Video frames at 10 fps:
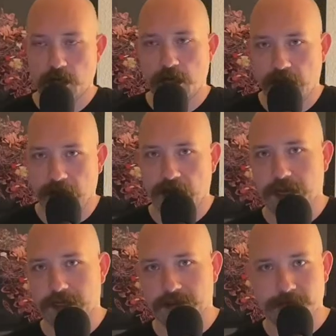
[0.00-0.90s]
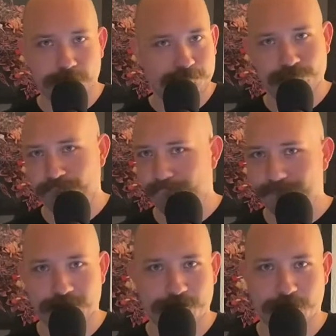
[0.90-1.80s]
And
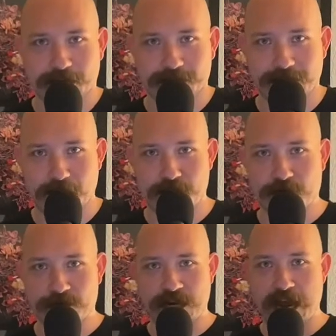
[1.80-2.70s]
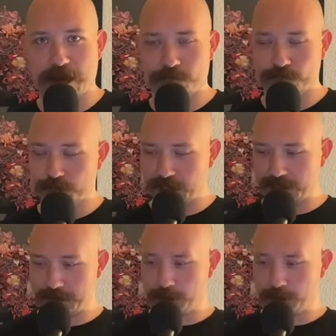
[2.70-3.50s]
forgot the author's name because I'm